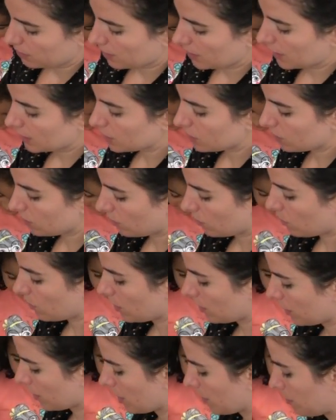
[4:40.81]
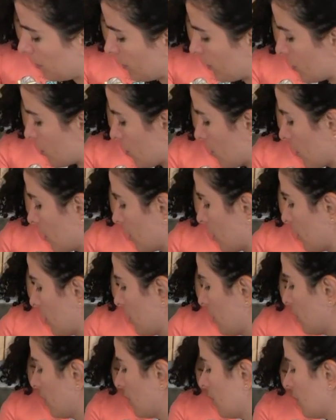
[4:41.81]
I do 1 cup of sugar.
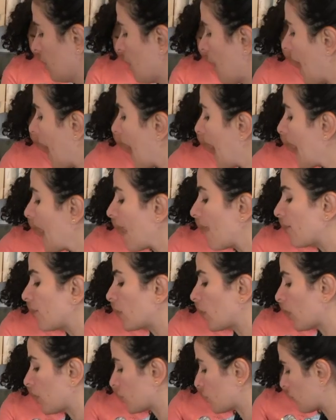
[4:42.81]
I have not